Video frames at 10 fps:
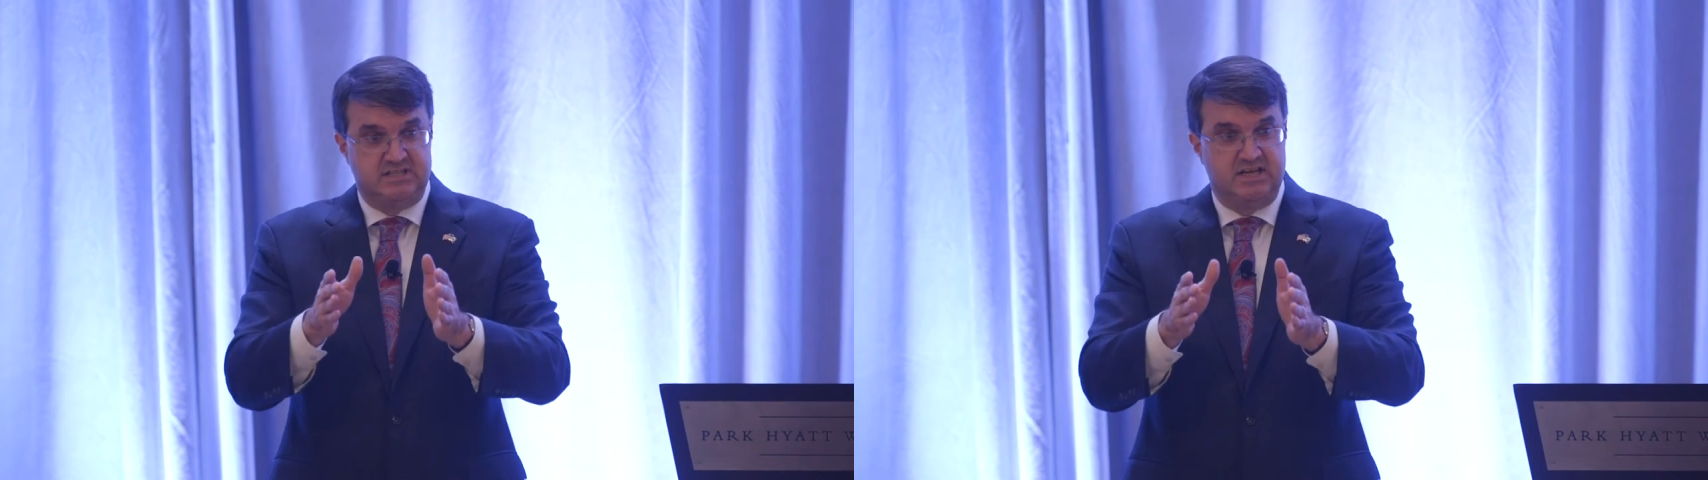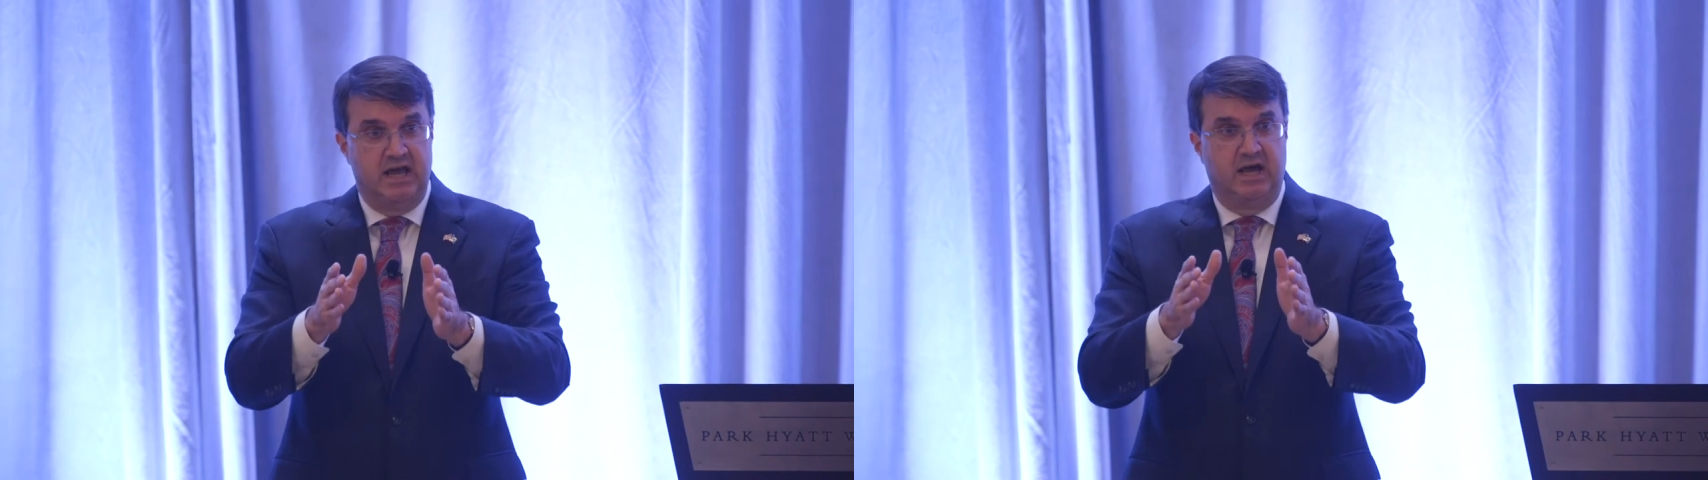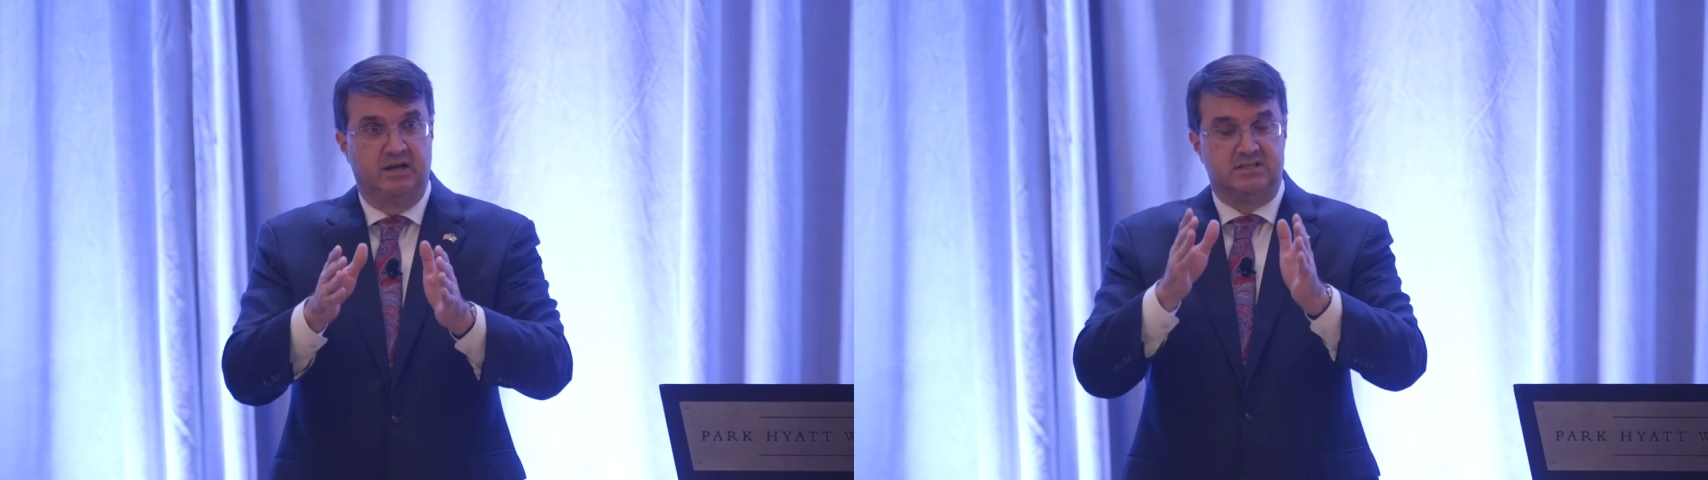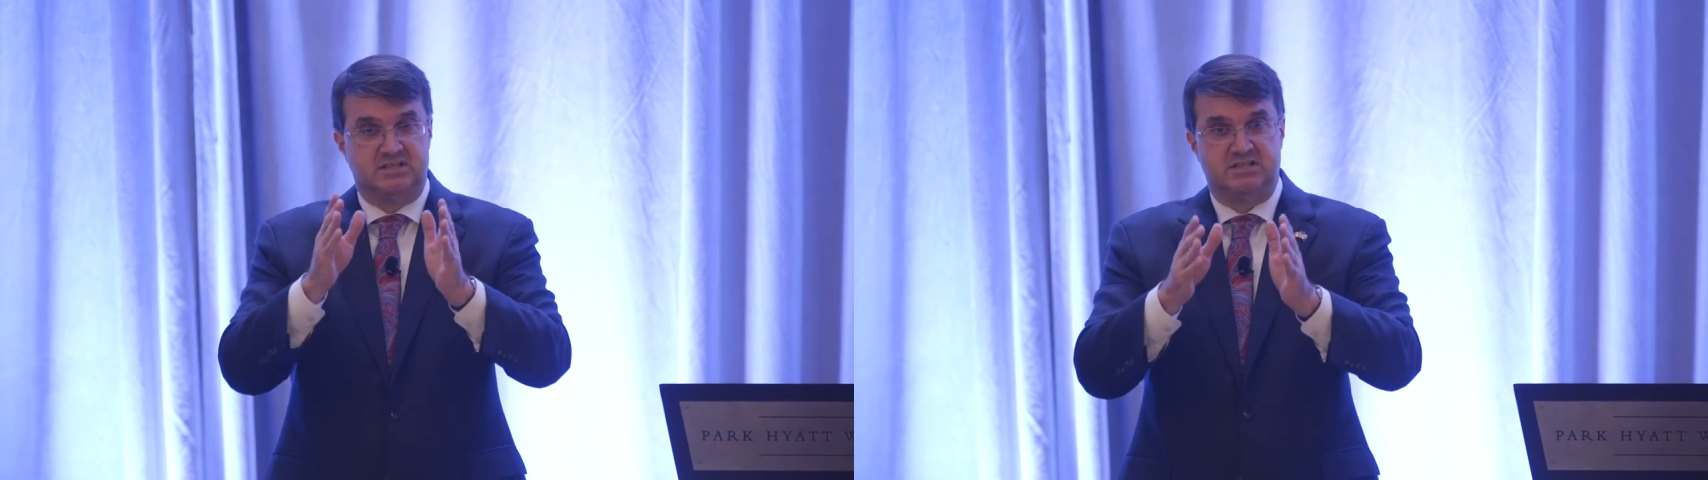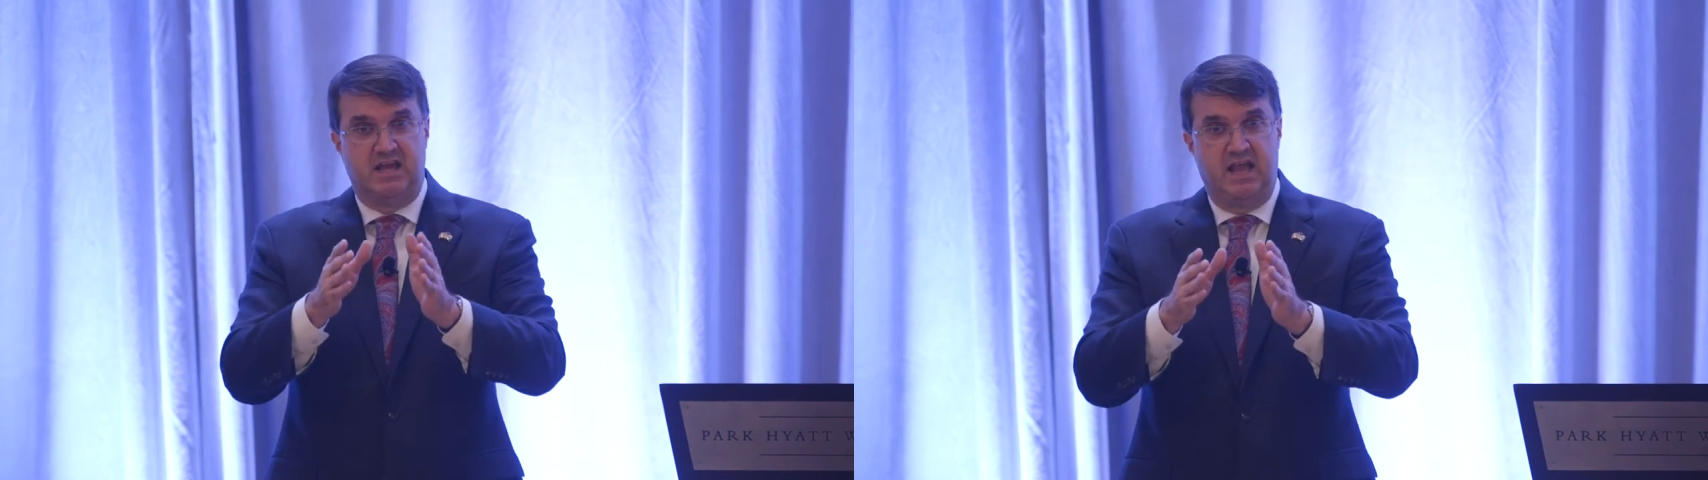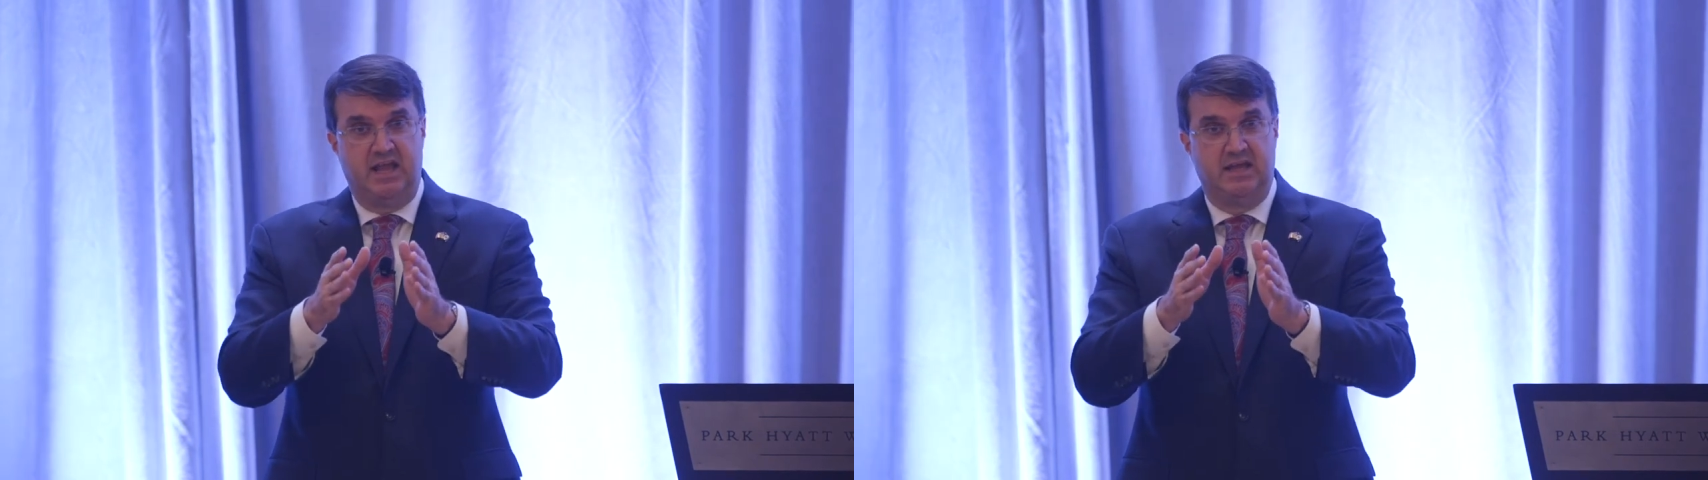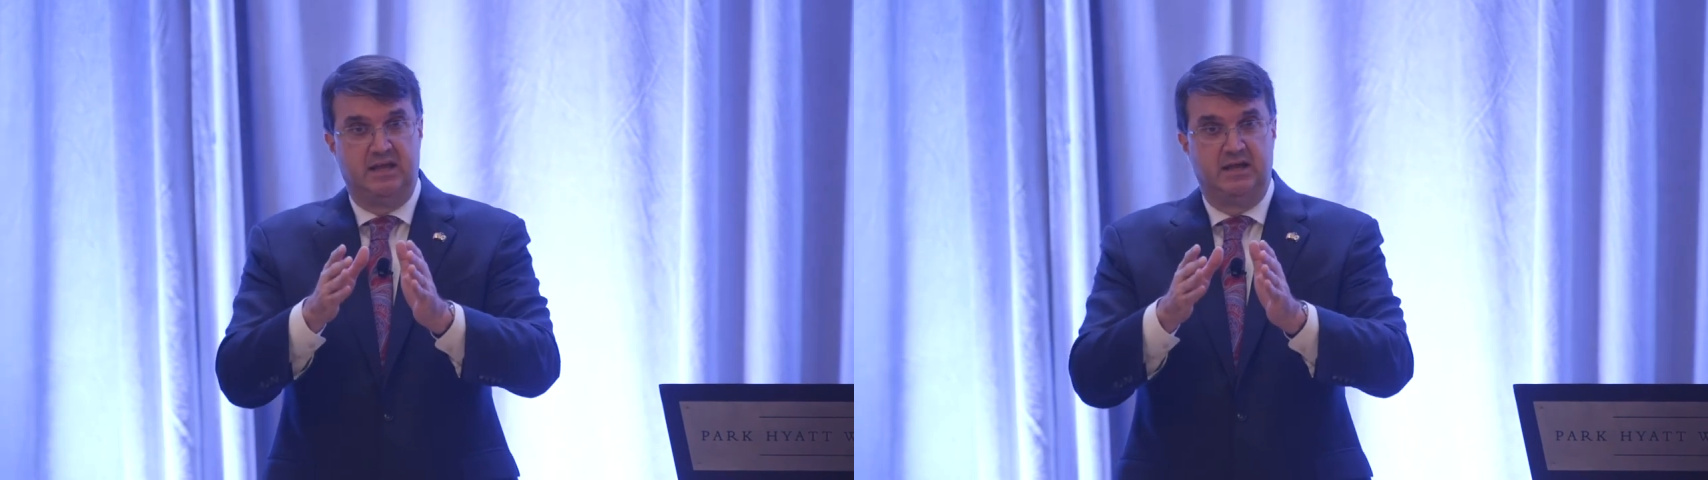down and say,